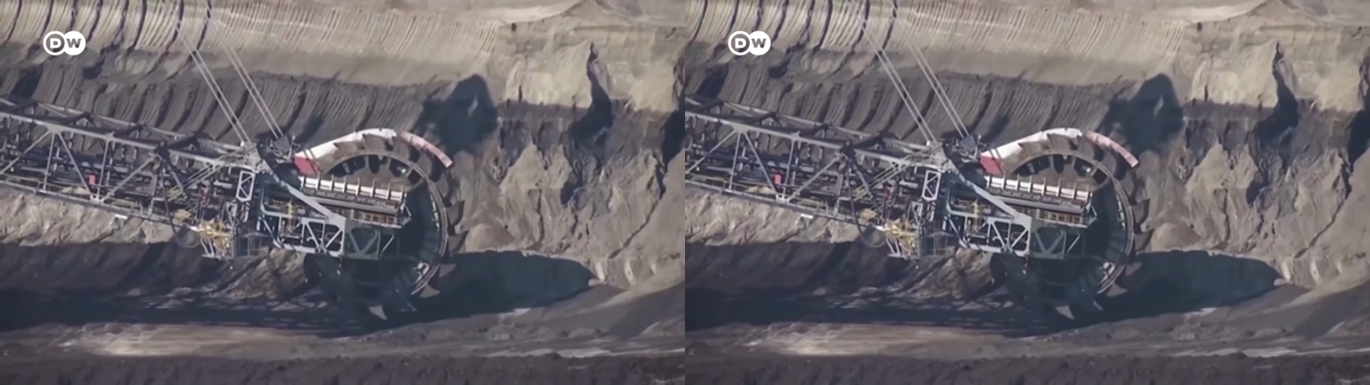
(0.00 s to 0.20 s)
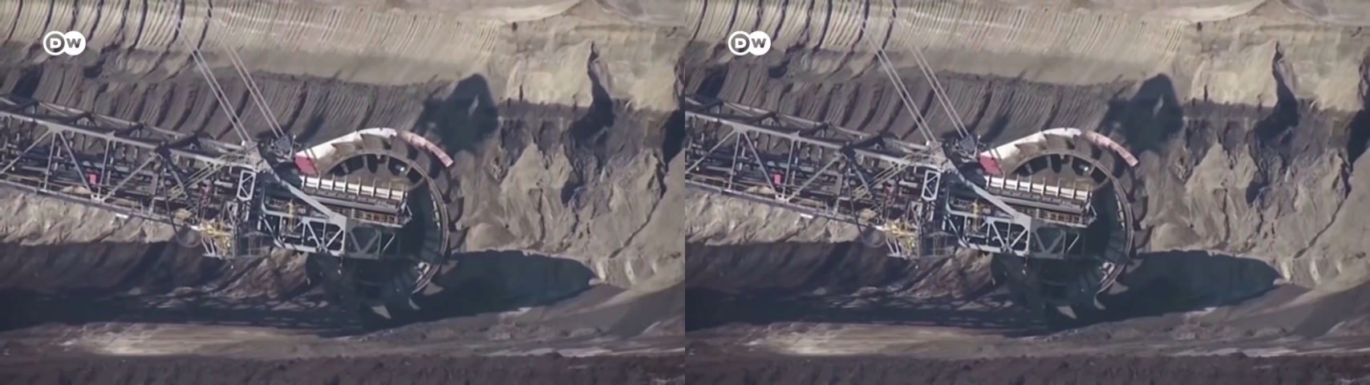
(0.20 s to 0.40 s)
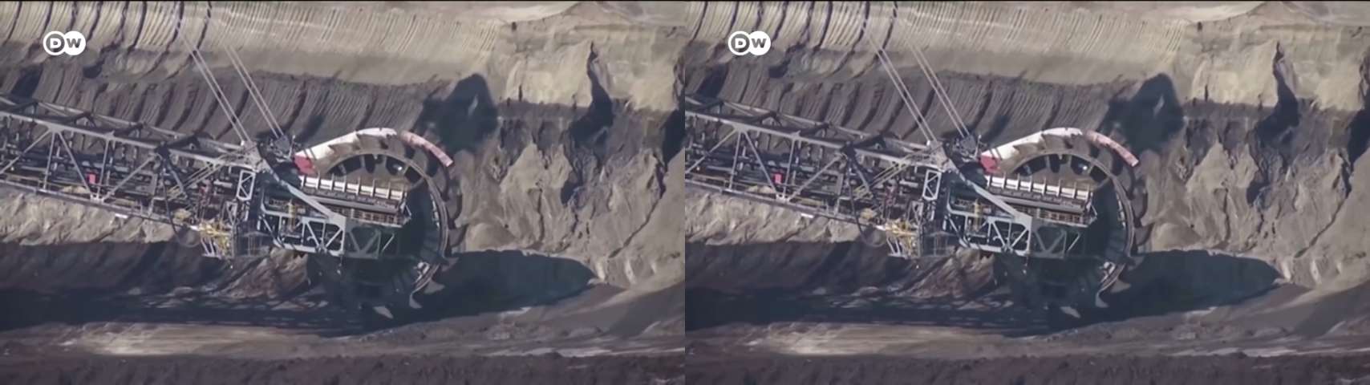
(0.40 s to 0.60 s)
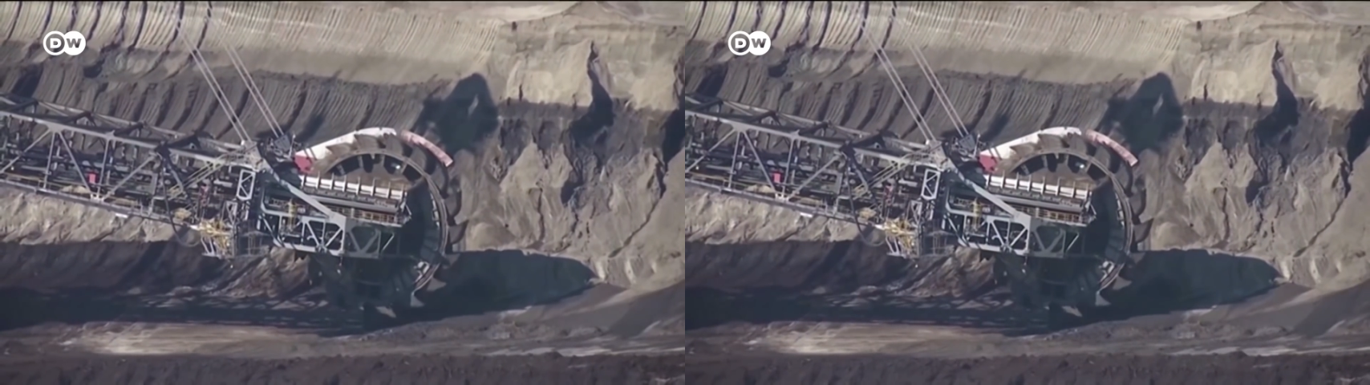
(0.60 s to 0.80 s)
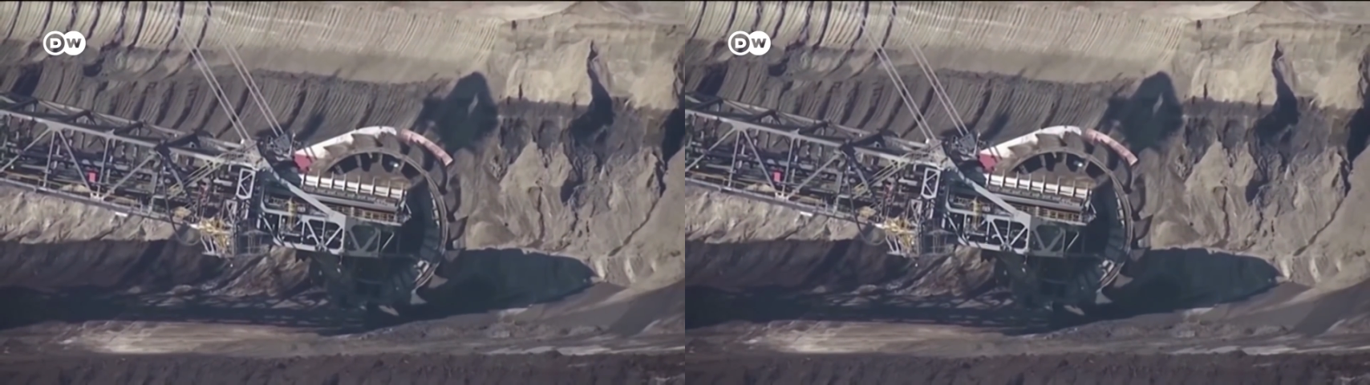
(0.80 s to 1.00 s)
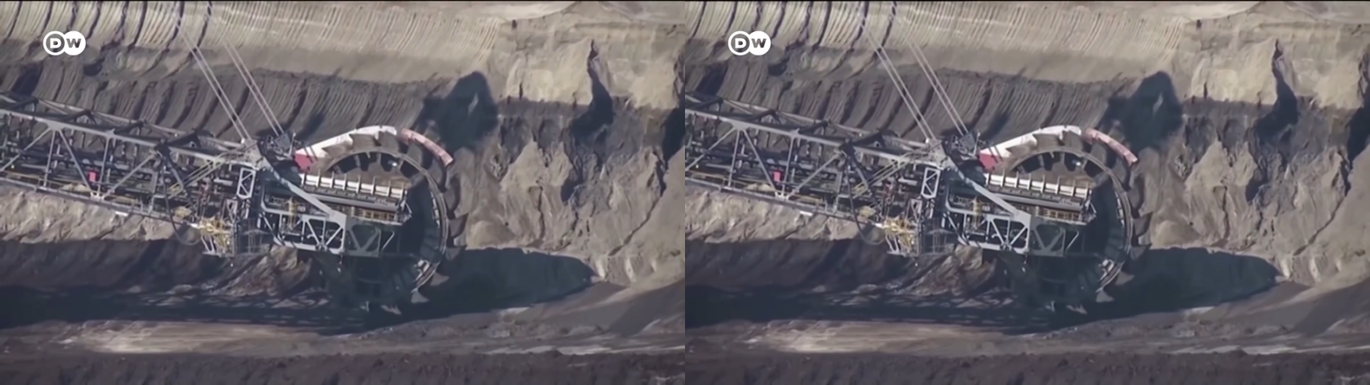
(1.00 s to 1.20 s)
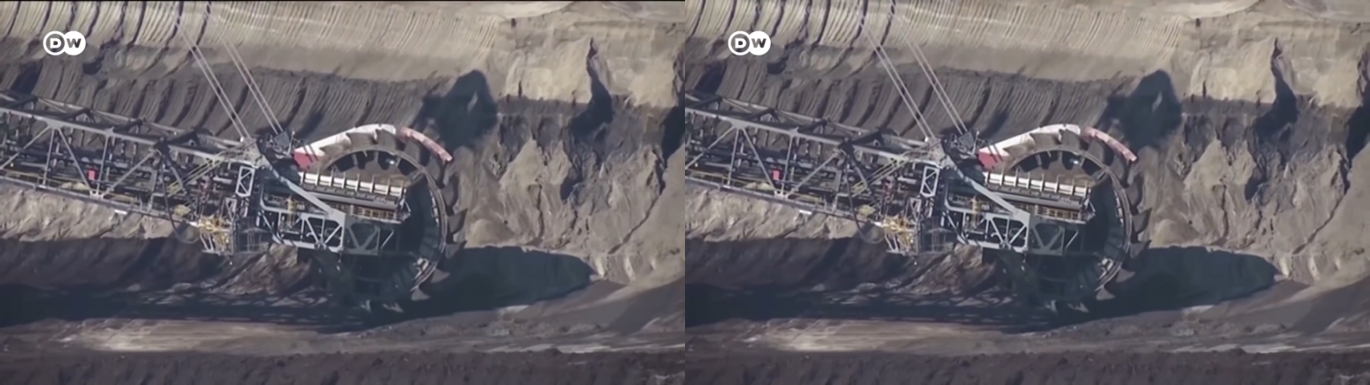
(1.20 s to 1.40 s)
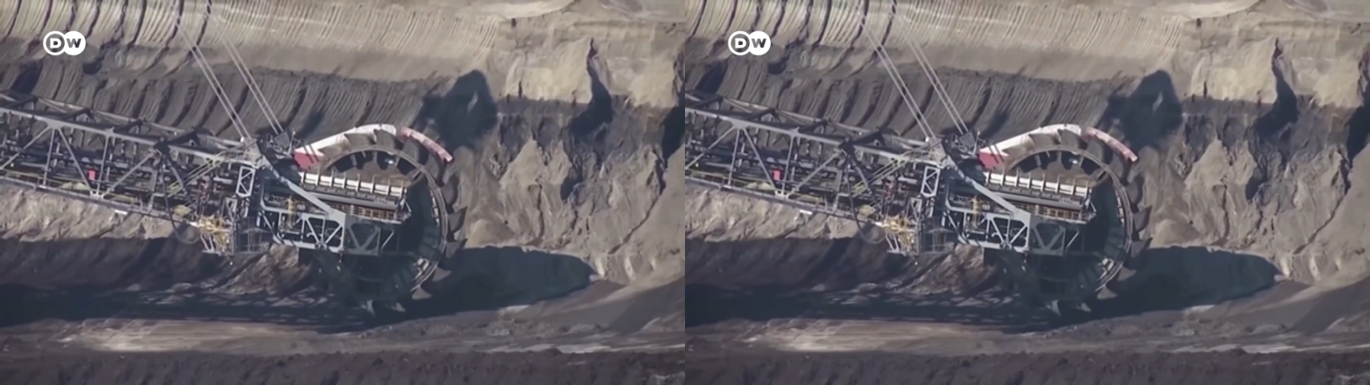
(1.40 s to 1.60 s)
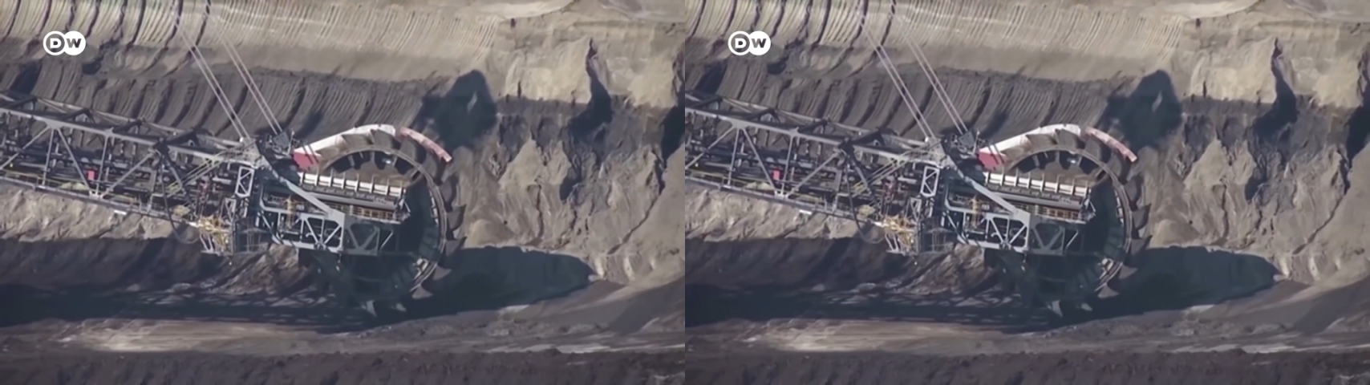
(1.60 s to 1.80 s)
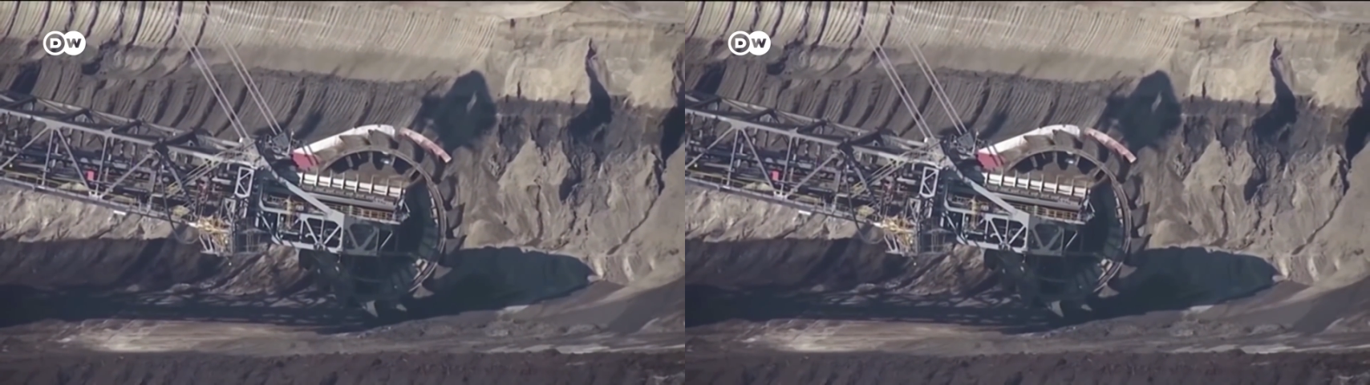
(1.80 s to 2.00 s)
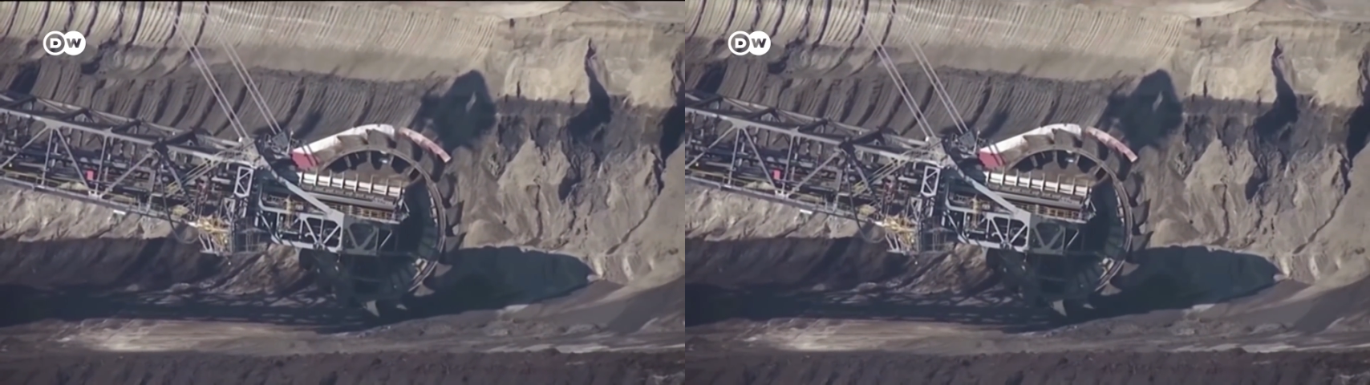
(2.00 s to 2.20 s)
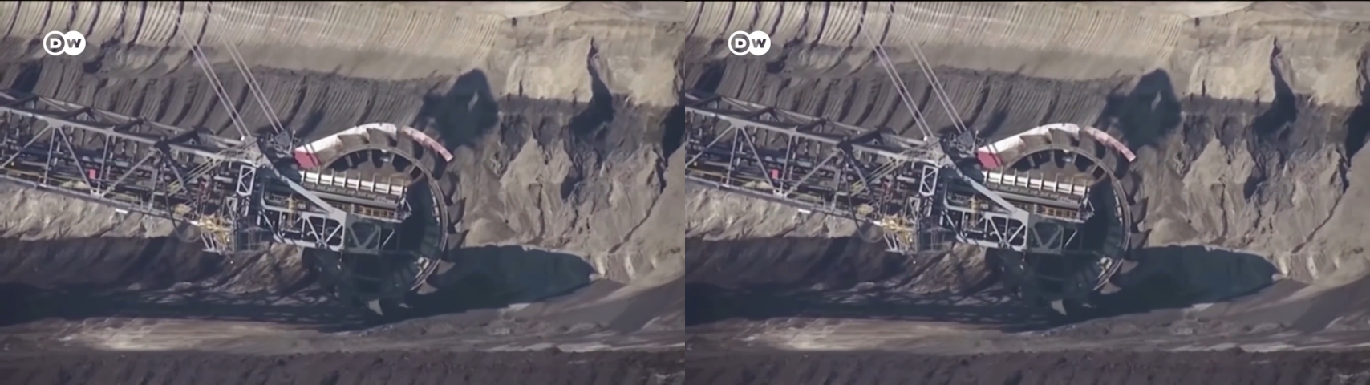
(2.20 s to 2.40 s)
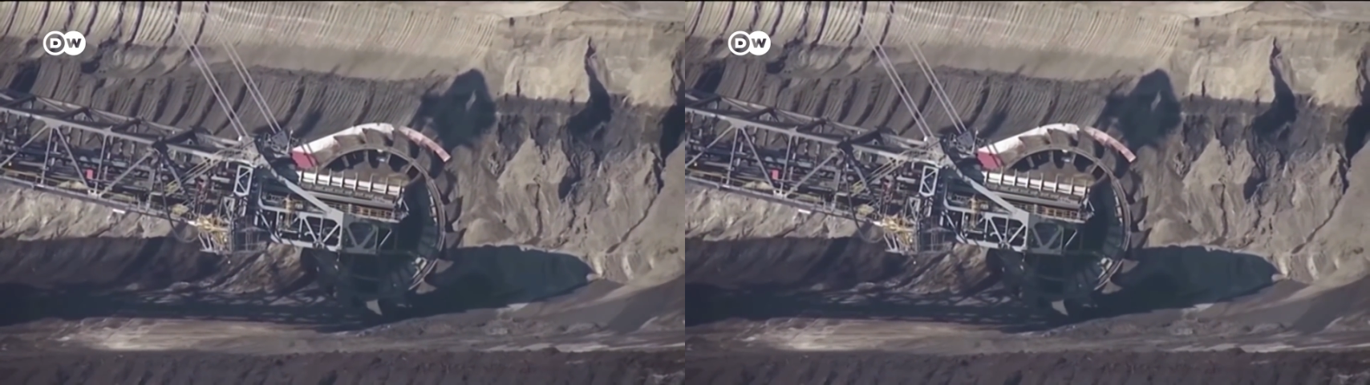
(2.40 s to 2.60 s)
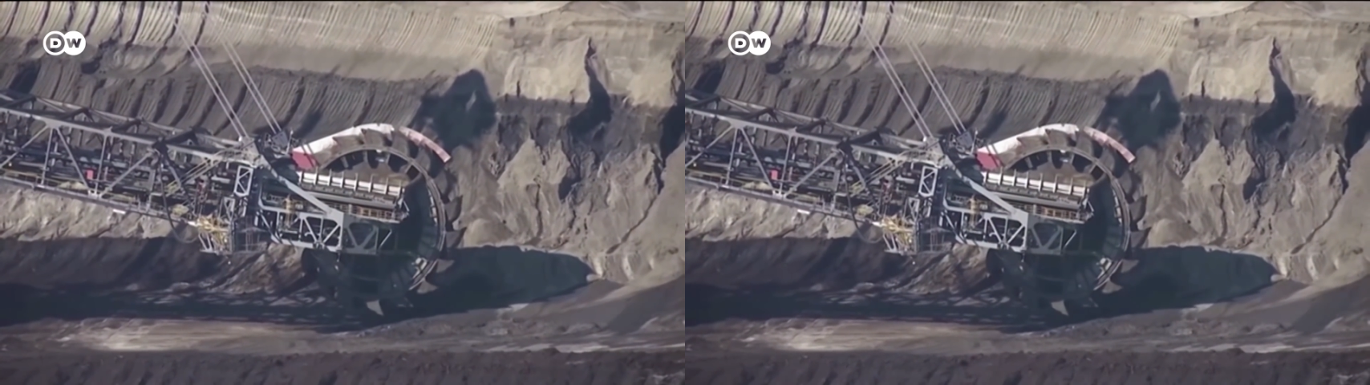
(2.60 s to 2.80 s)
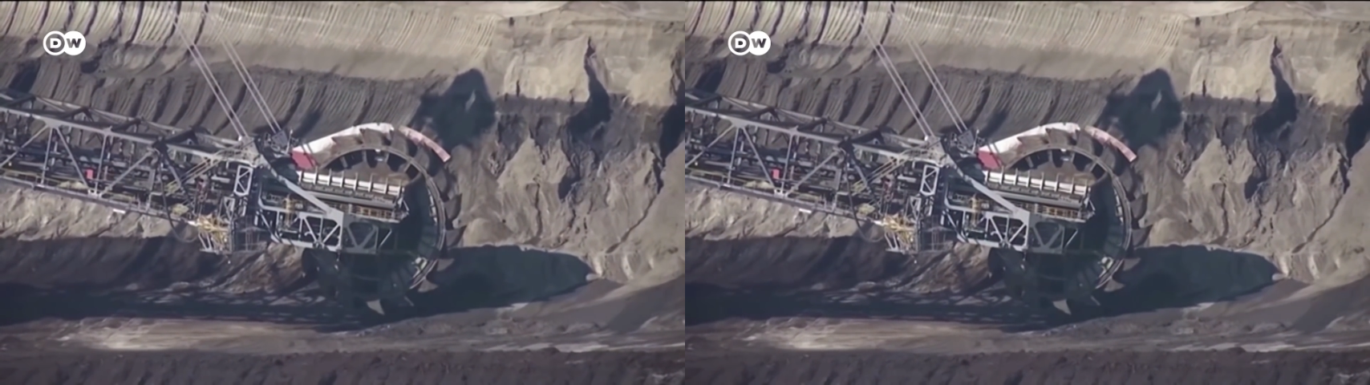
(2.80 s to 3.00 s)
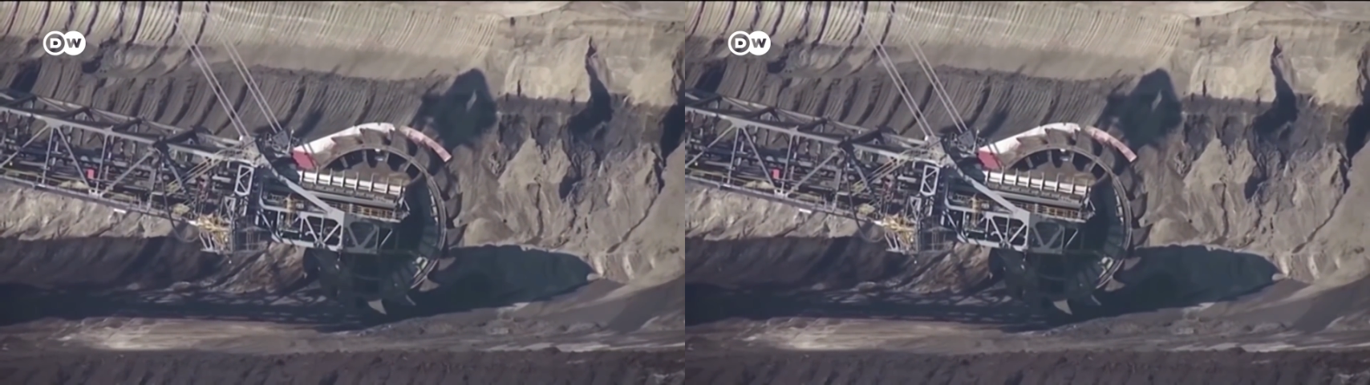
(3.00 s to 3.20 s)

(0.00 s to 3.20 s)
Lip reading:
(no speaker visible)